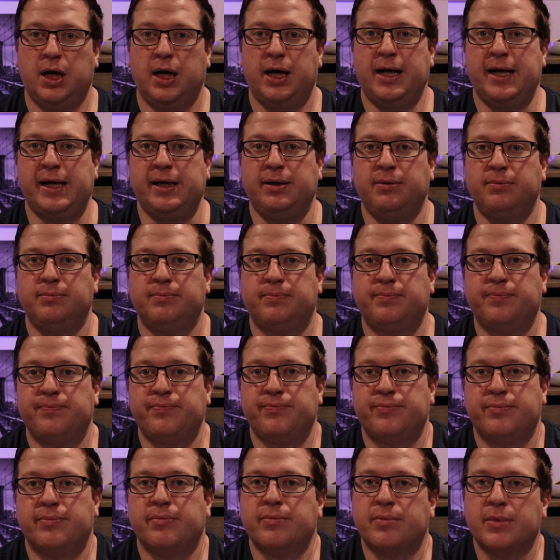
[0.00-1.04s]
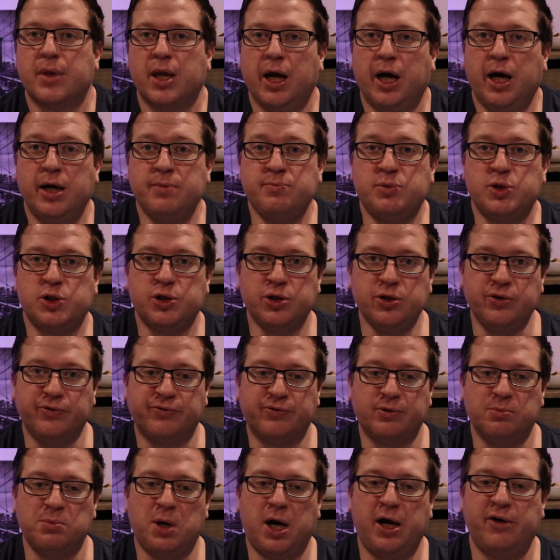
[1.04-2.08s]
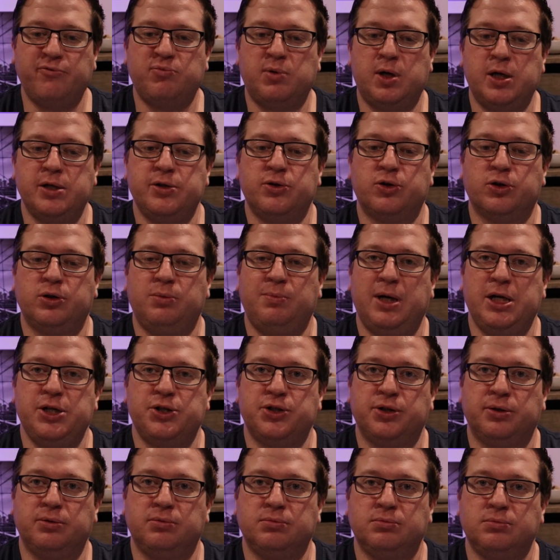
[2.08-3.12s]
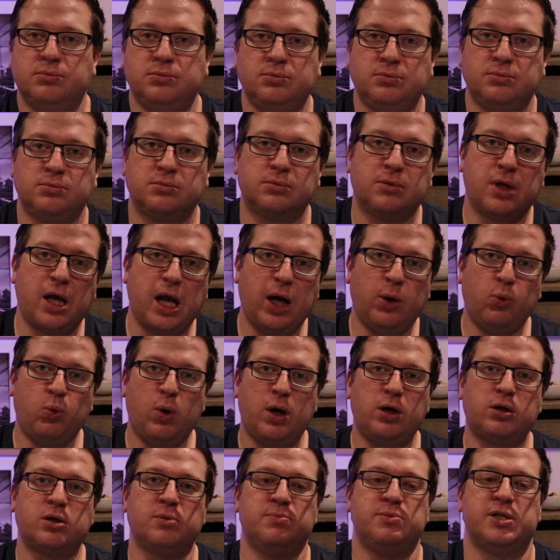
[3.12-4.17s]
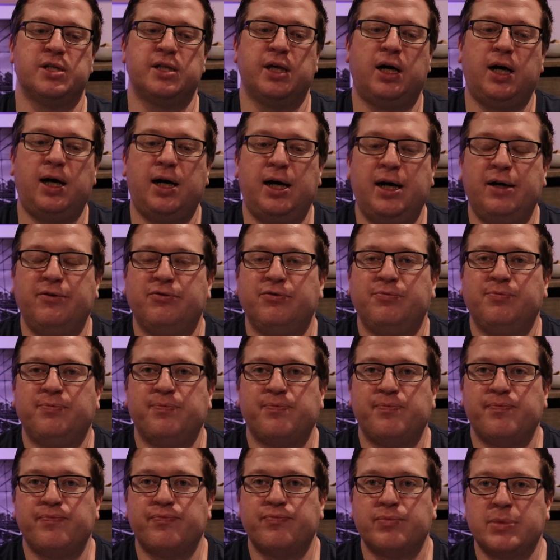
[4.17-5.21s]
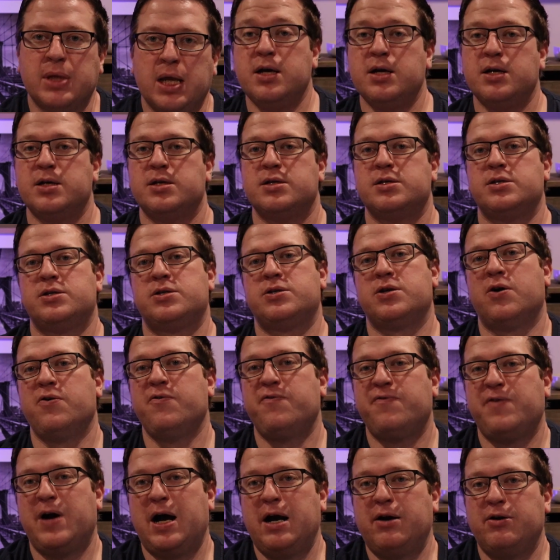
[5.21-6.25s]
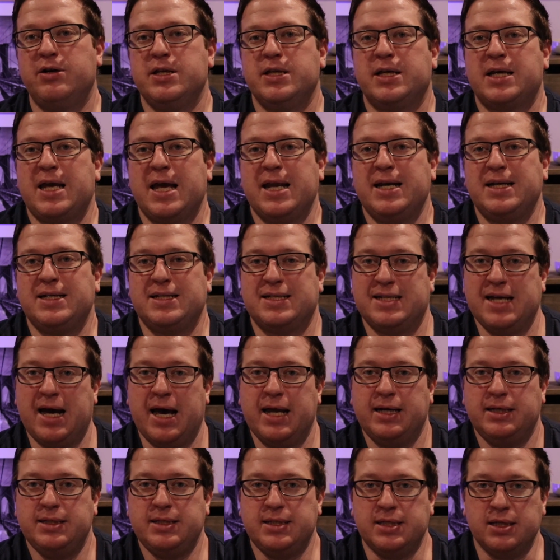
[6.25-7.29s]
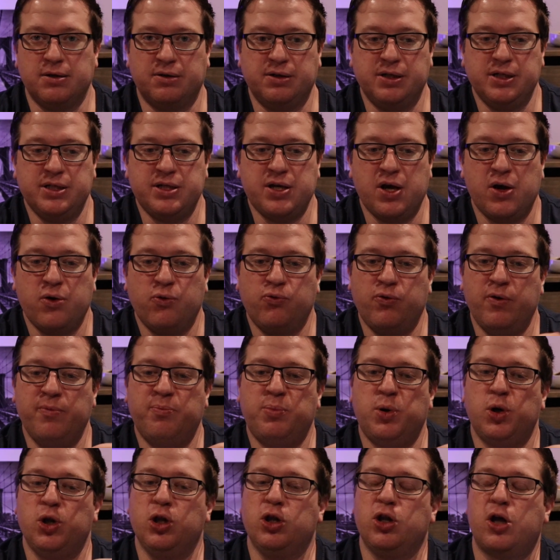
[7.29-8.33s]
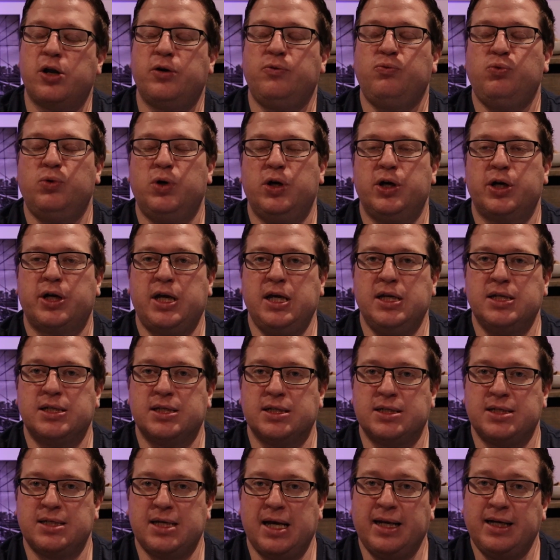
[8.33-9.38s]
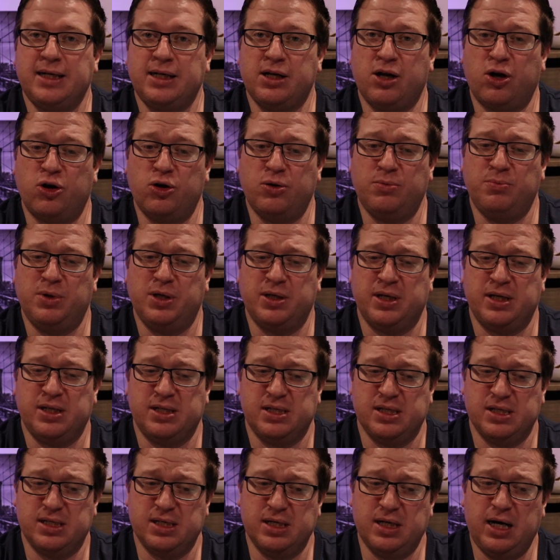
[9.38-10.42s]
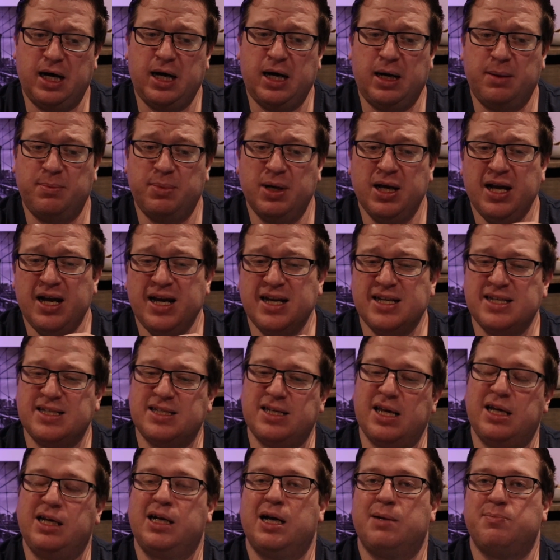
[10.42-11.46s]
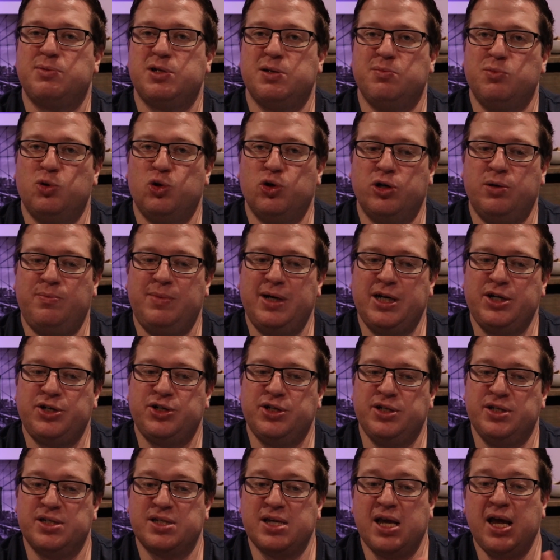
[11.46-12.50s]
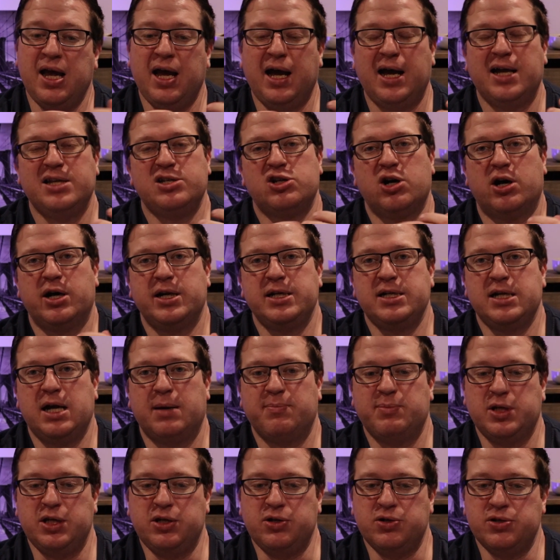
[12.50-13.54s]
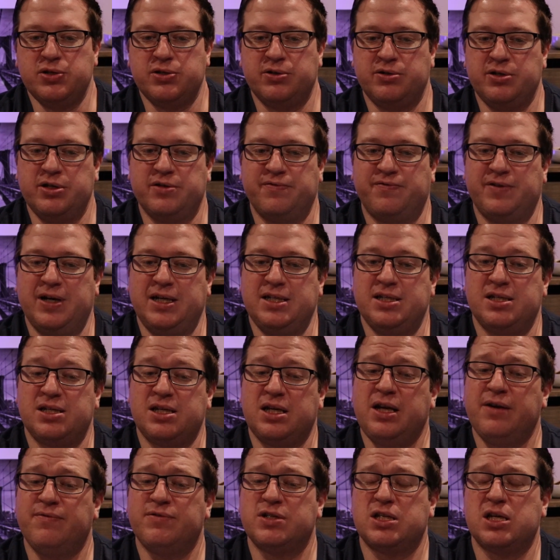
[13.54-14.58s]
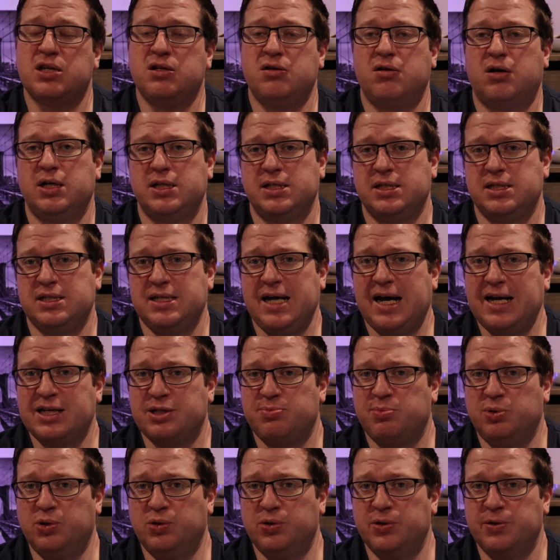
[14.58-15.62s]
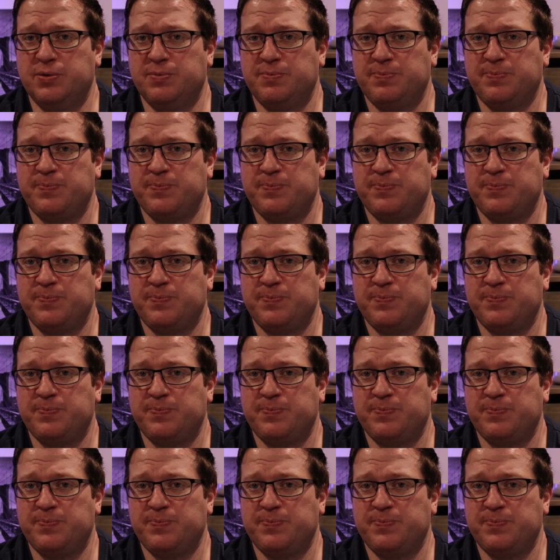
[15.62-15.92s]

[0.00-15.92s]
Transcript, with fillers: Hi, I'm Stu from HiveMind Automation, and welcome to The Hive. So far in the Getting Started series, we've put a lot of work into setting Home Assistant up, setting up some automations, and tidying up the user interface to give us a nice dashboard.